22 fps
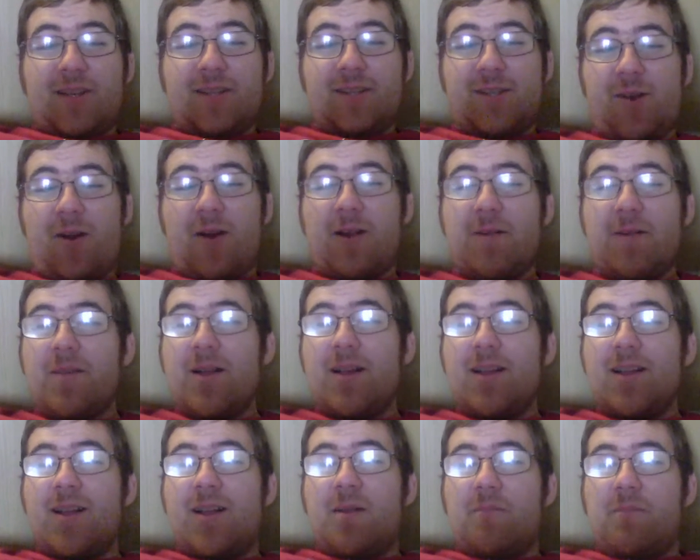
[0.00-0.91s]
Sorry.
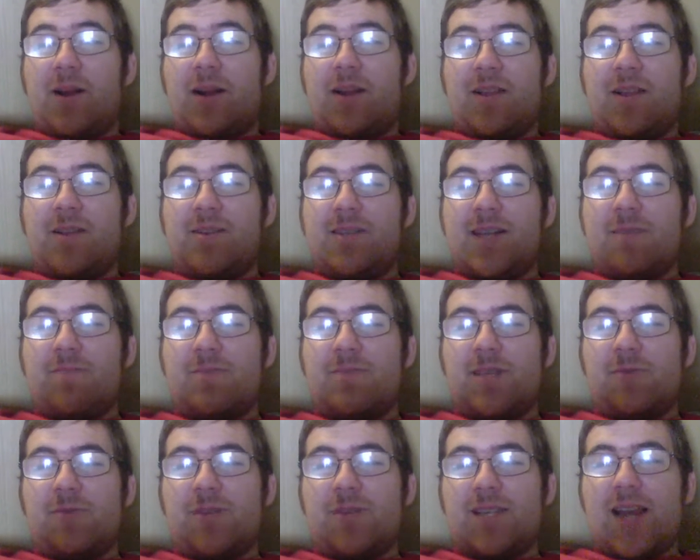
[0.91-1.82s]
But Clint
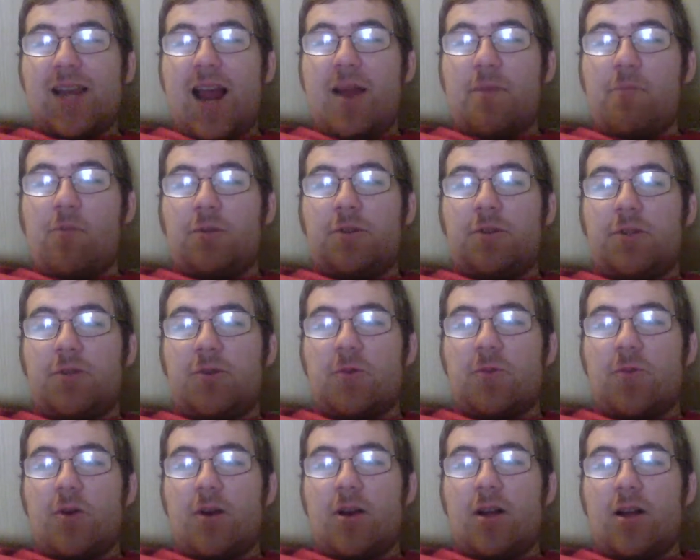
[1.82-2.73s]
Dempsey was able
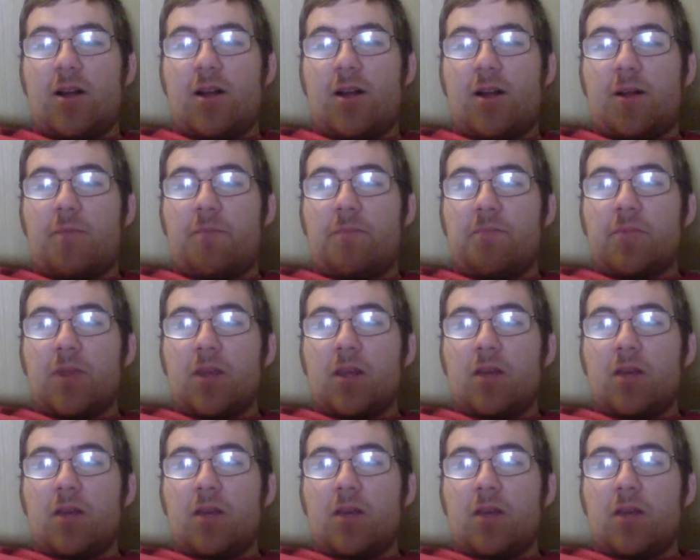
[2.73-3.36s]
to